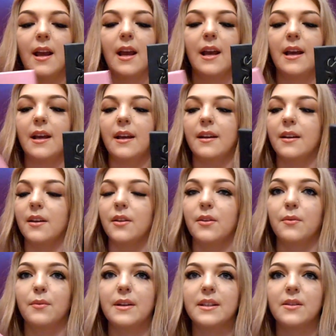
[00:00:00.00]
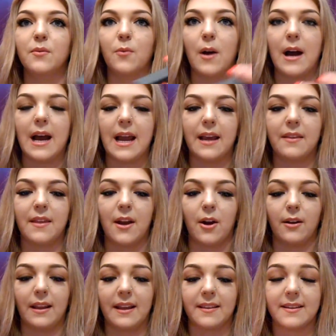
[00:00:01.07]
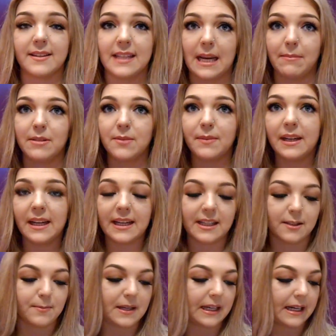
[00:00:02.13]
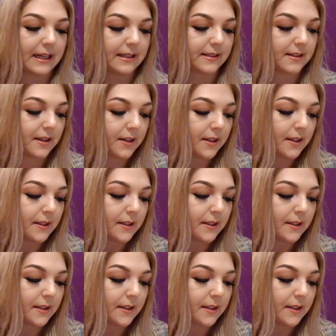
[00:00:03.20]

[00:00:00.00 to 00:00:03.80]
And the reason why they are like the same to me is because